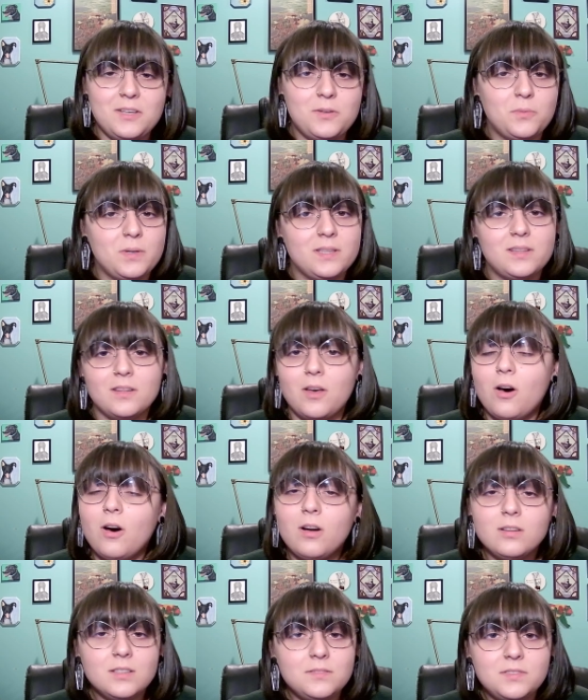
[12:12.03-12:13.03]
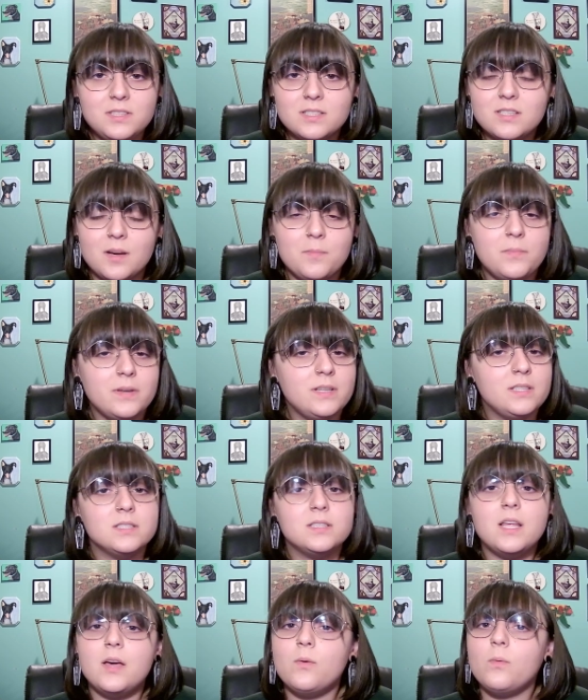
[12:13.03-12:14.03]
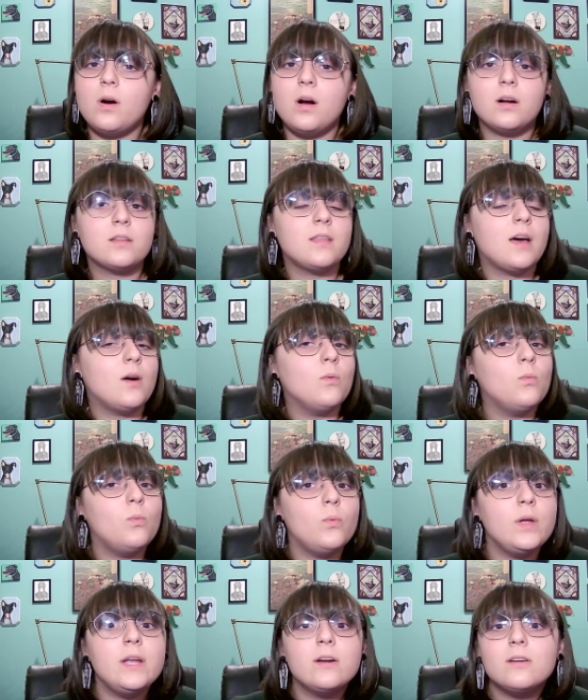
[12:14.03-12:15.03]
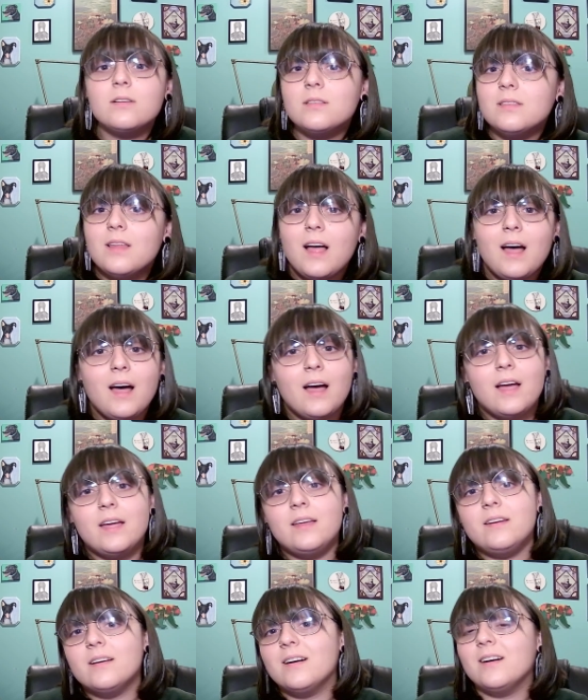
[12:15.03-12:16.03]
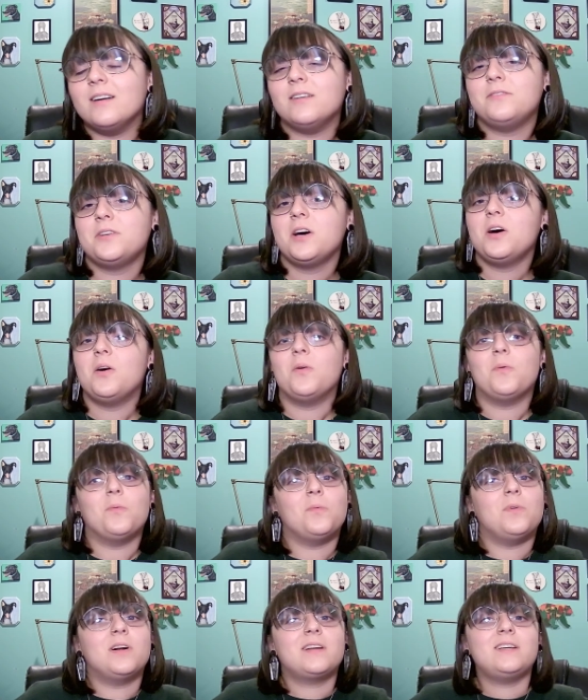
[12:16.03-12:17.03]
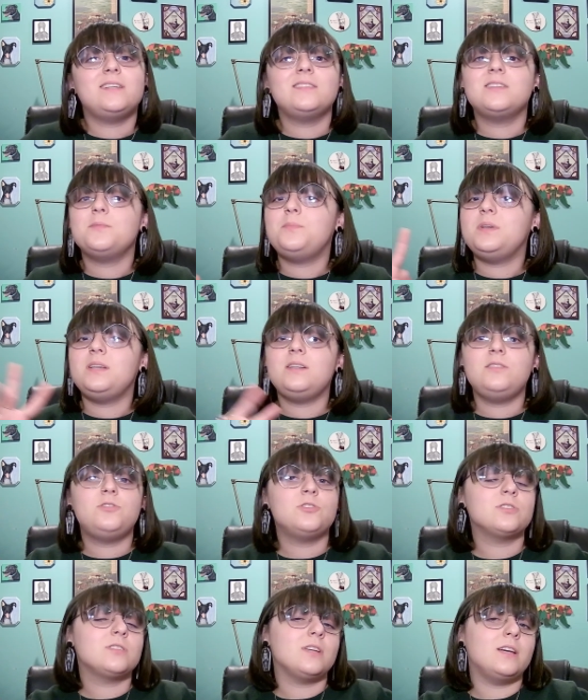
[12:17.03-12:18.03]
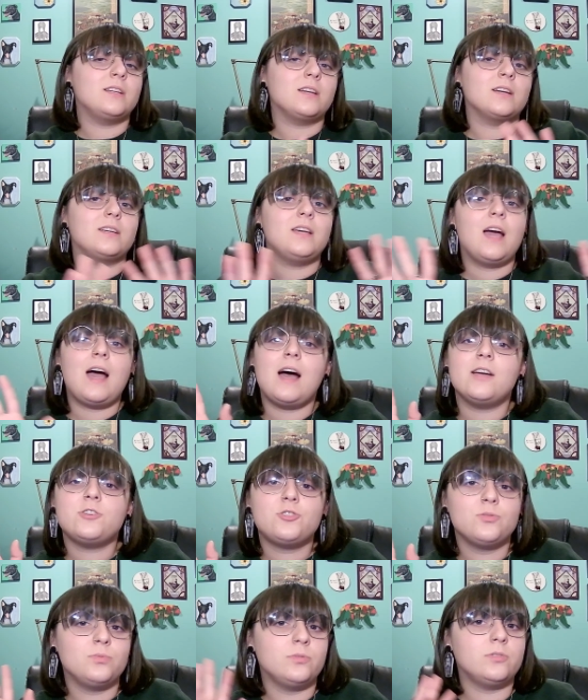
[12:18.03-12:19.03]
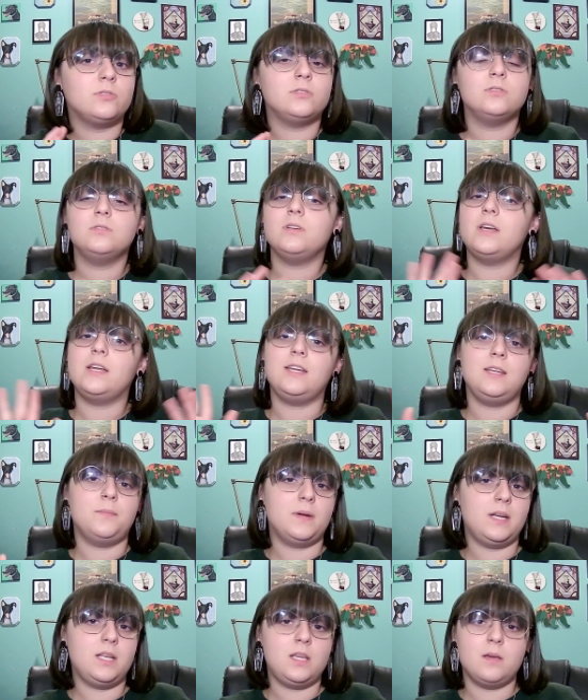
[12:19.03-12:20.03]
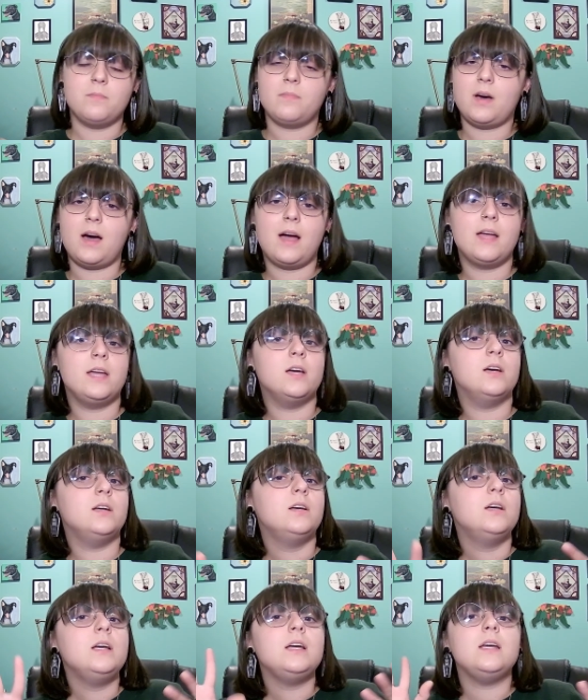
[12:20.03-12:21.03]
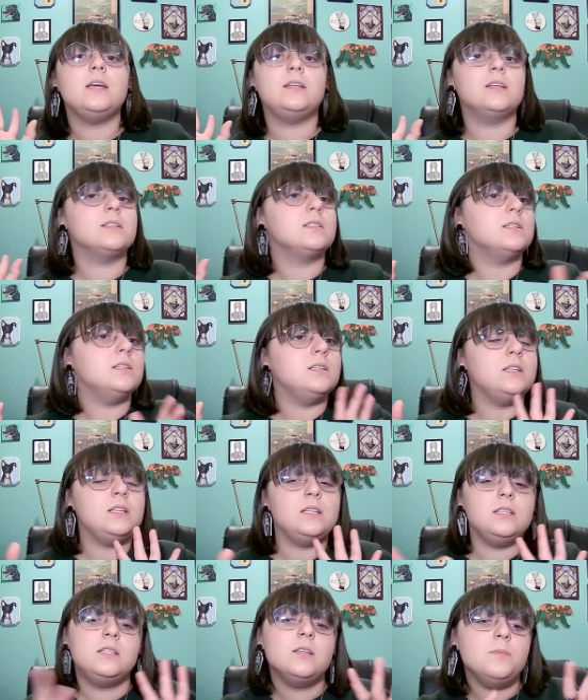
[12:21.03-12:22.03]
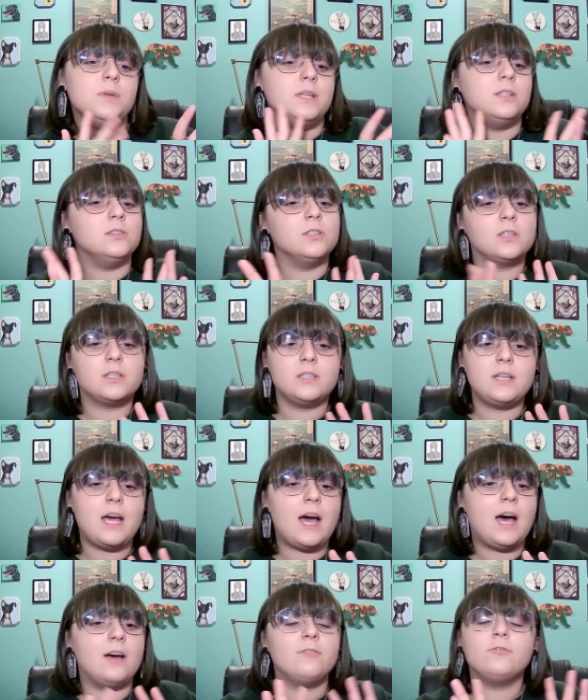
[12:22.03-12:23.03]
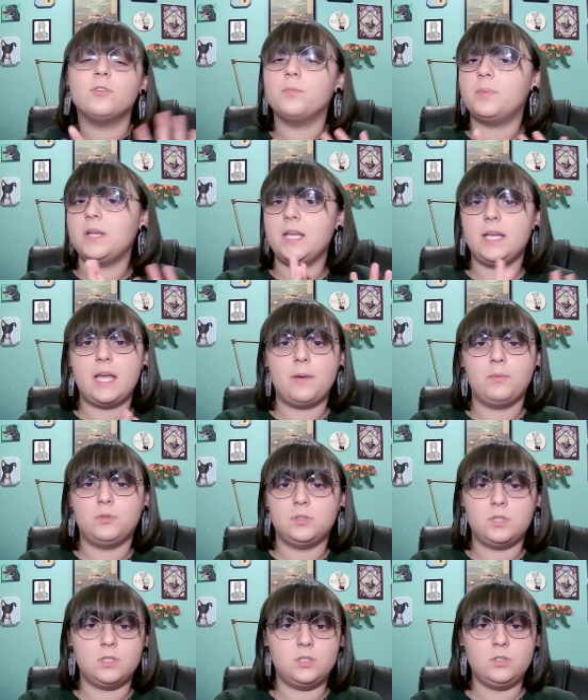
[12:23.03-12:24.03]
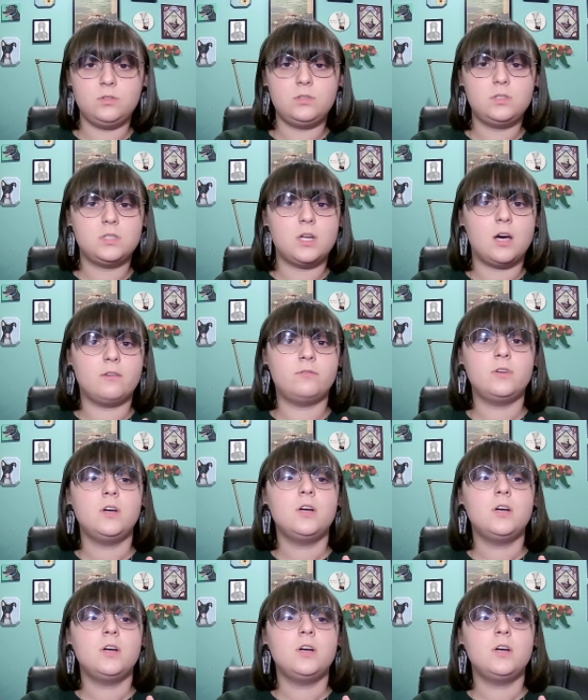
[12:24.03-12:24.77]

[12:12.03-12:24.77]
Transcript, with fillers: with all of these companies, they walk that weird line of wanting to be just like a casual, anybody can buy it, it doesn't need to be looked at for being able to do stuff,